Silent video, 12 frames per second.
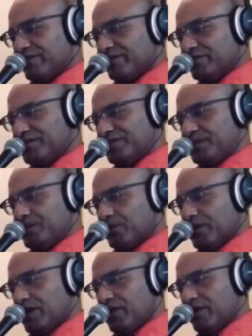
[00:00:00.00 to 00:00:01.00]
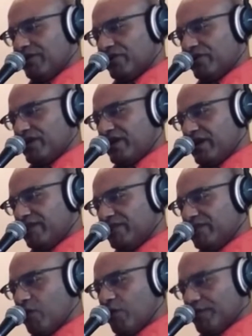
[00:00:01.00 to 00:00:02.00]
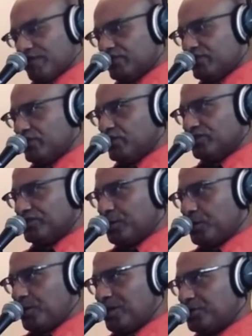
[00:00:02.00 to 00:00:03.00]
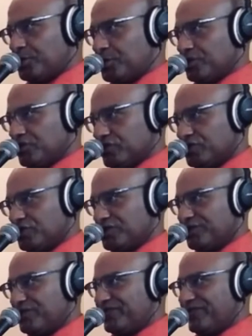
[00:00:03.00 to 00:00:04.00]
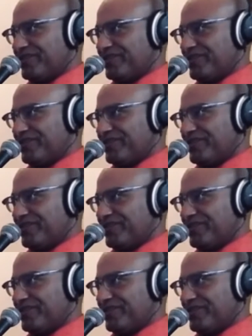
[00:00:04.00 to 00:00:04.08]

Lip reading: the procedure, however, I am open to your suggestions.